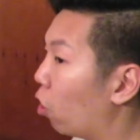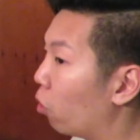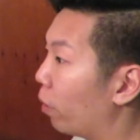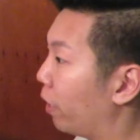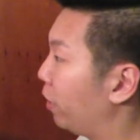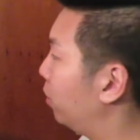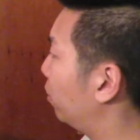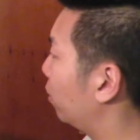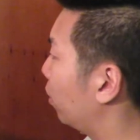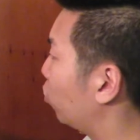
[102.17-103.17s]

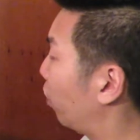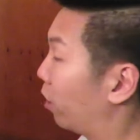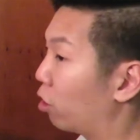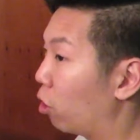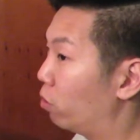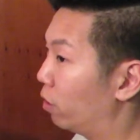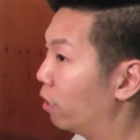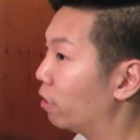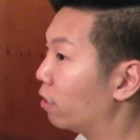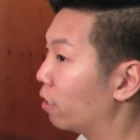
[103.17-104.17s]
always try to close
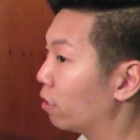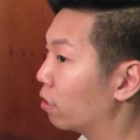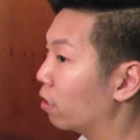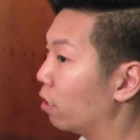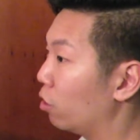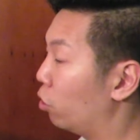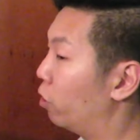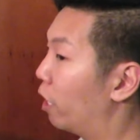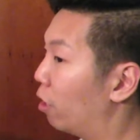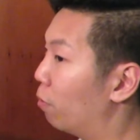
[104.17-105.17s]
the distance to
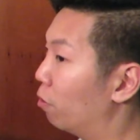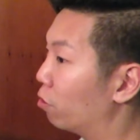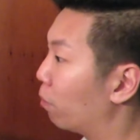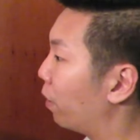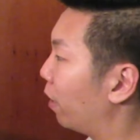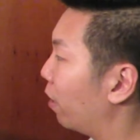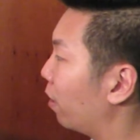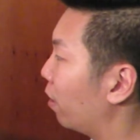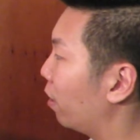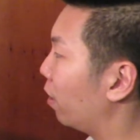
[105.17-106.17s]
the elbows, but
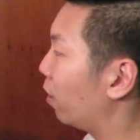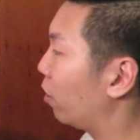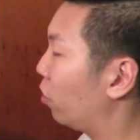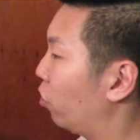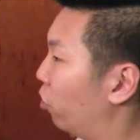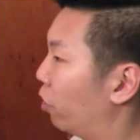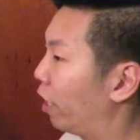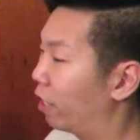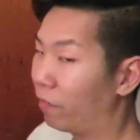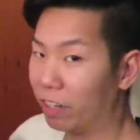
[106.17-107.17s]
you
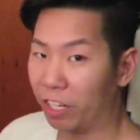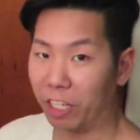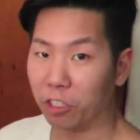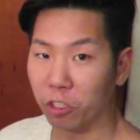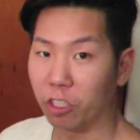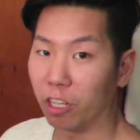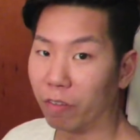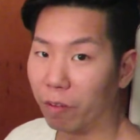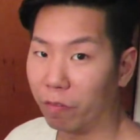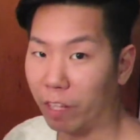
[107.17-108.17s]
kind of endanger
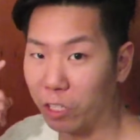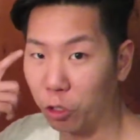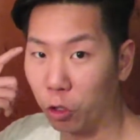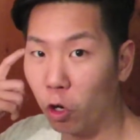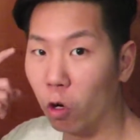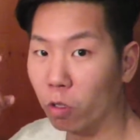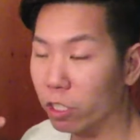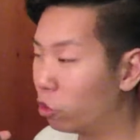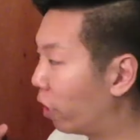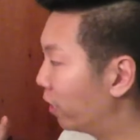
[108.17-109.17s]
yourself if that's your goal,
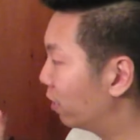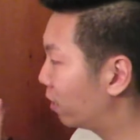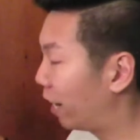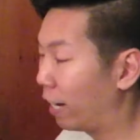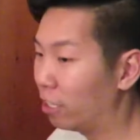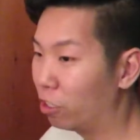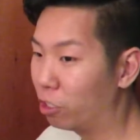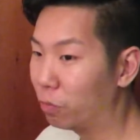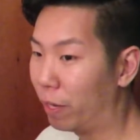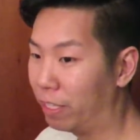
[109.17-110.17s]
to try to just get into
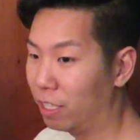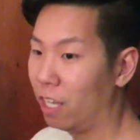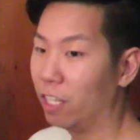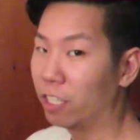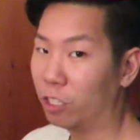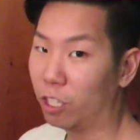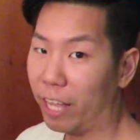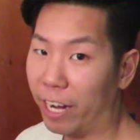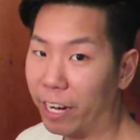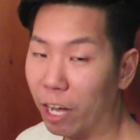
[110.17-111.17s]
their space just to
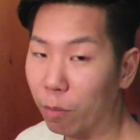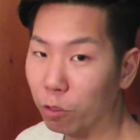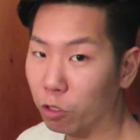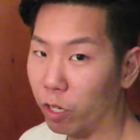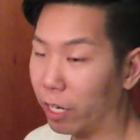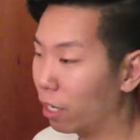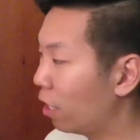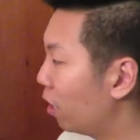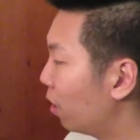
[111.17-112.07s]
land an elbow strike.